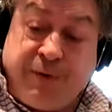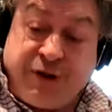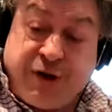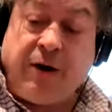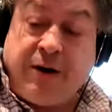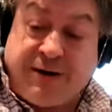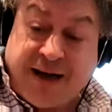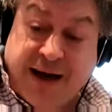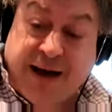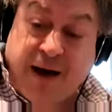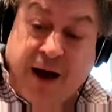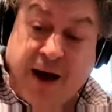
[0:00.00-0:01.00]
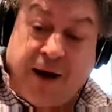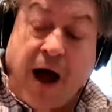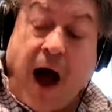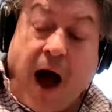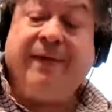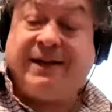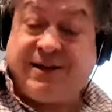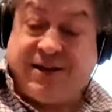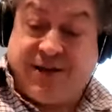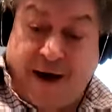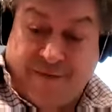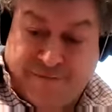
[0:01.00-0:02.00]
targeting, and other
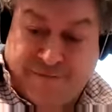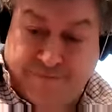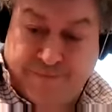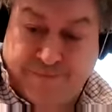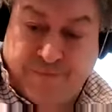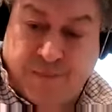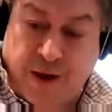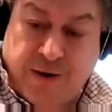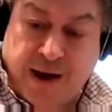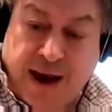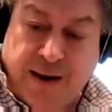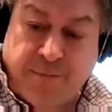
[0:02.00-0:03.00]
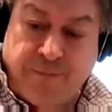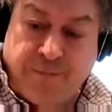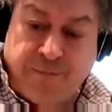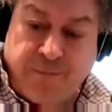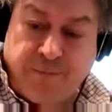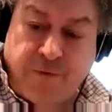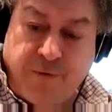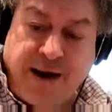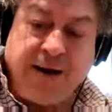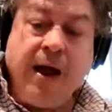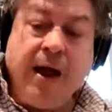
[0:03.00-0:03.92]
stuff. Okay. Right.